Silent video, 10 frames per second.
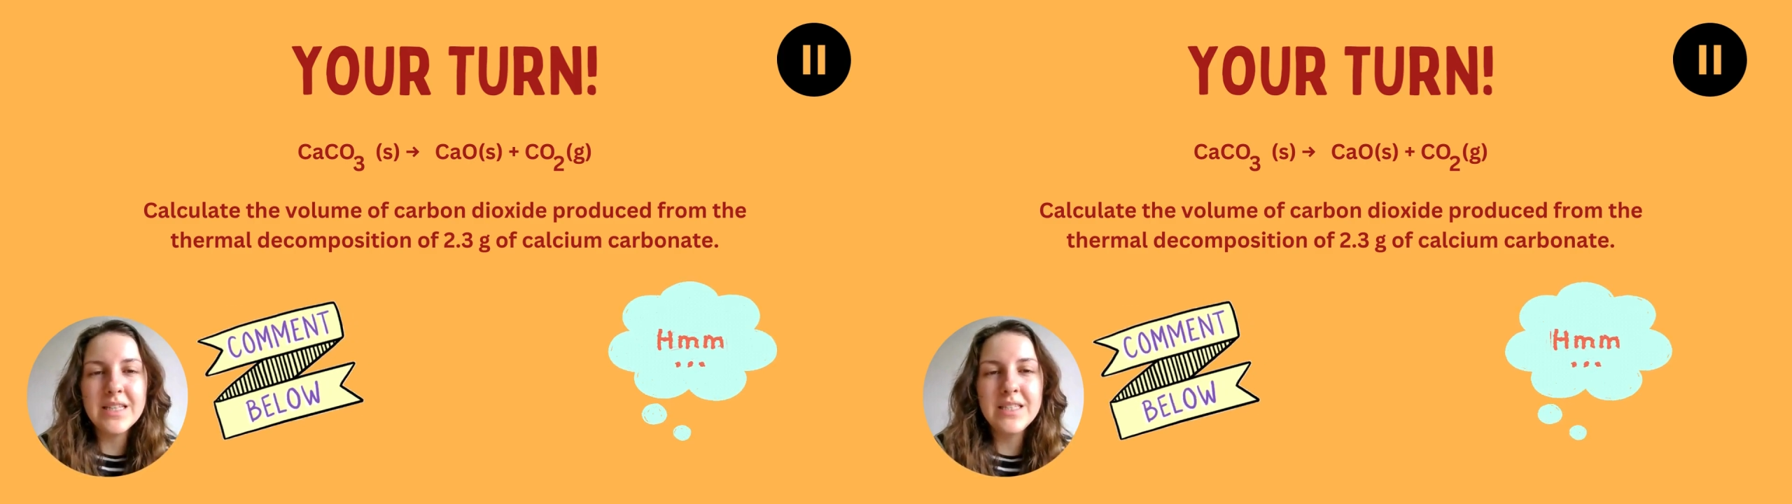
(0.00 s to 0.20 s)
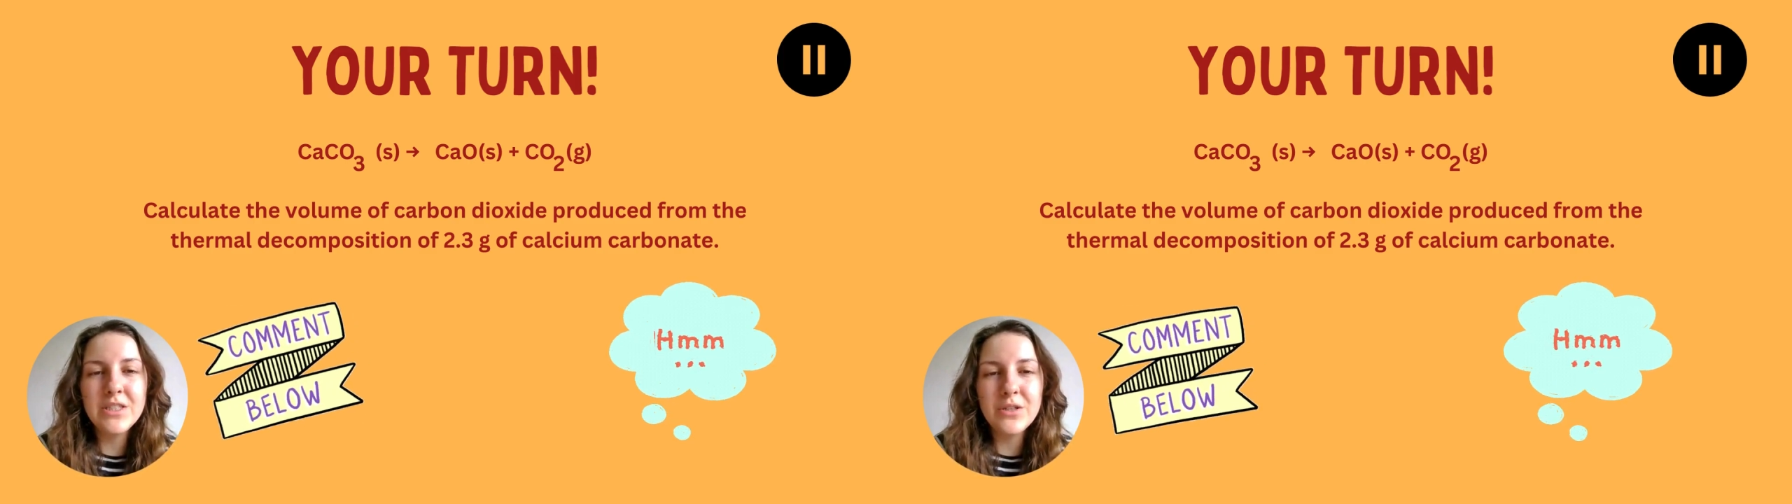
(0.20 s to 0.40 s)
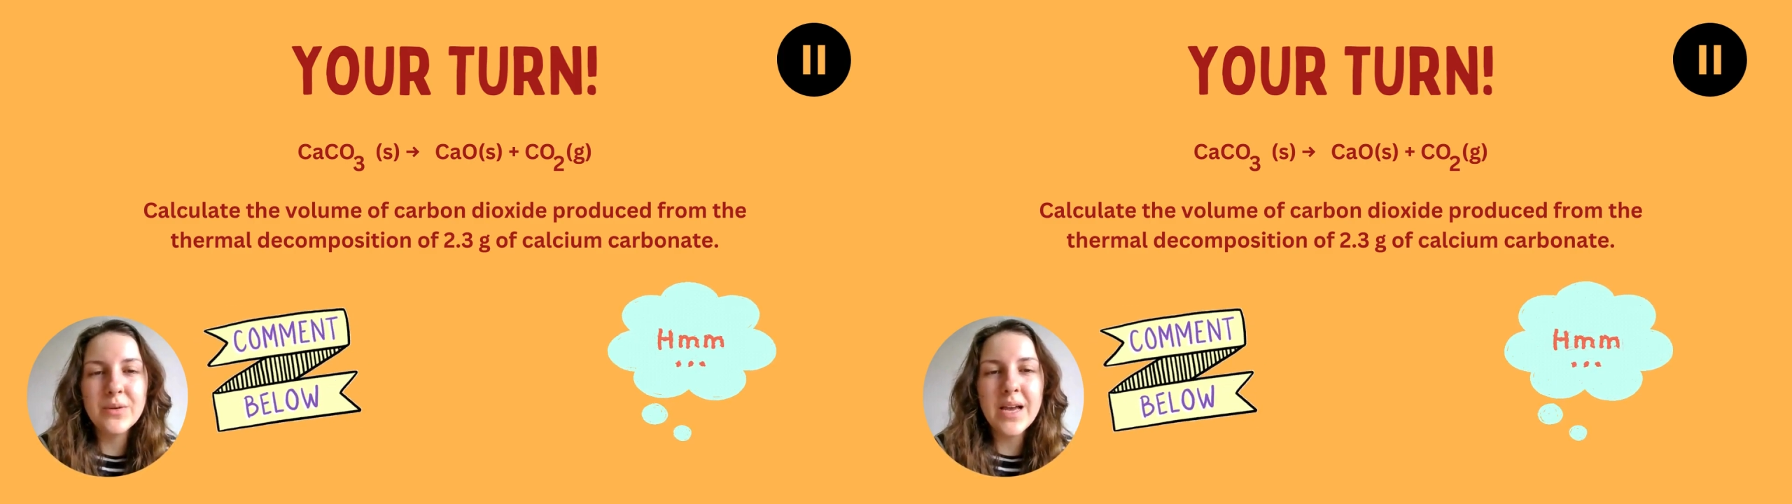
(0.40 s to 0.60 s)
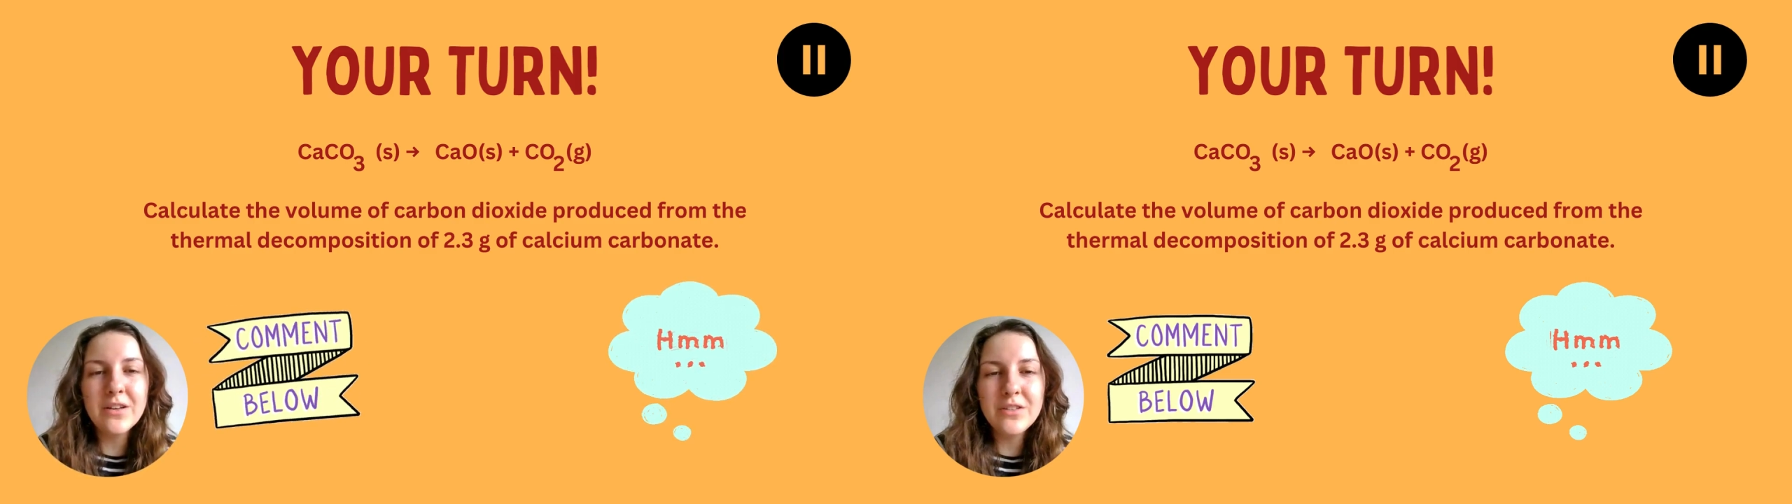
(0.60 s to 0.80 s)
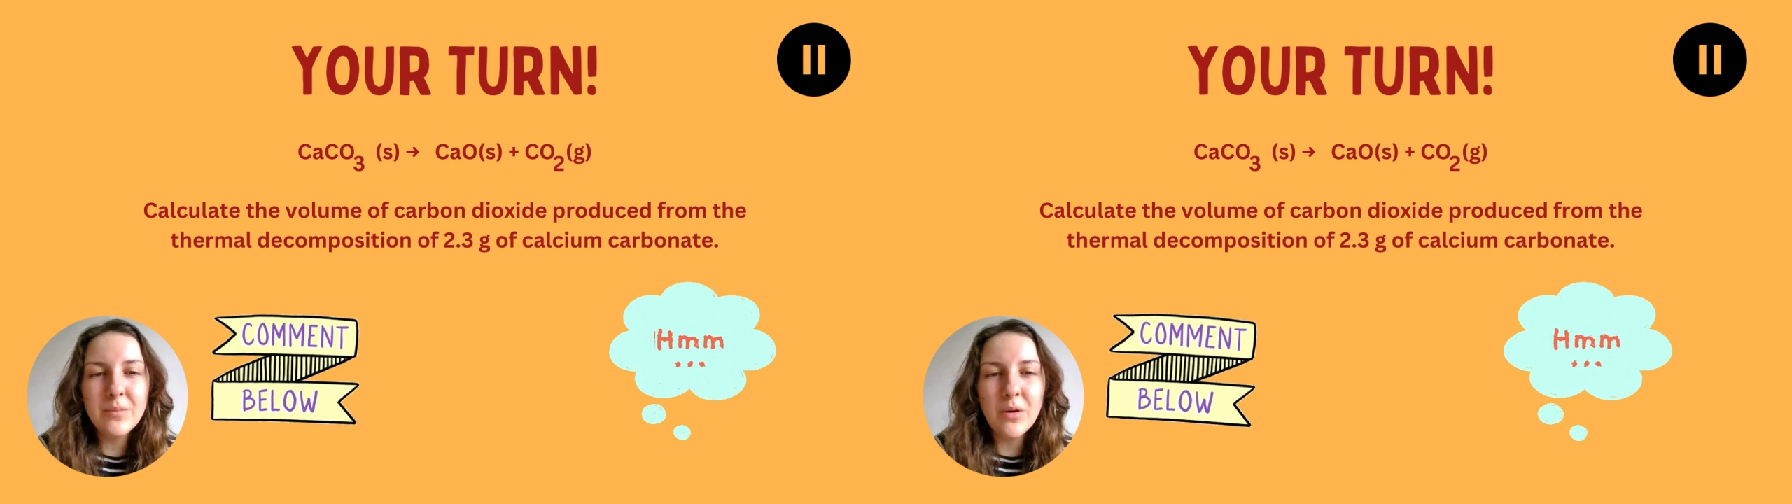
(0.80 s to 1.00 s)
into
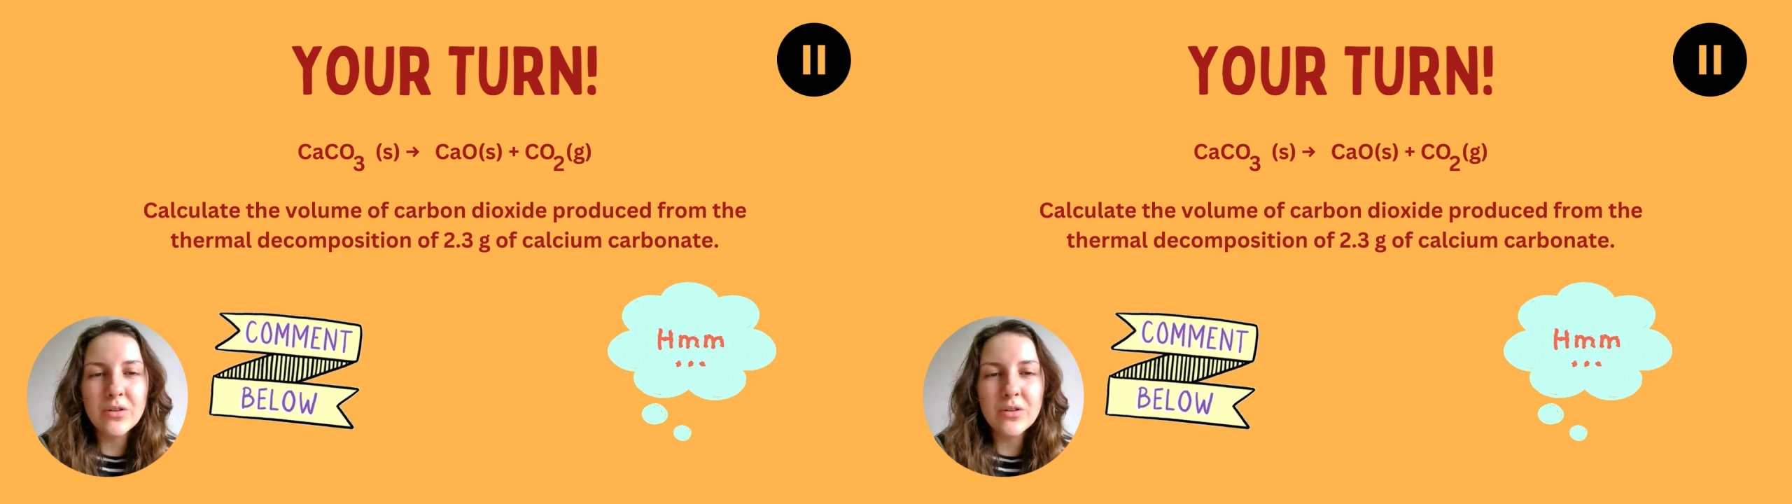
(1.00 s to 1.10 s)
calcium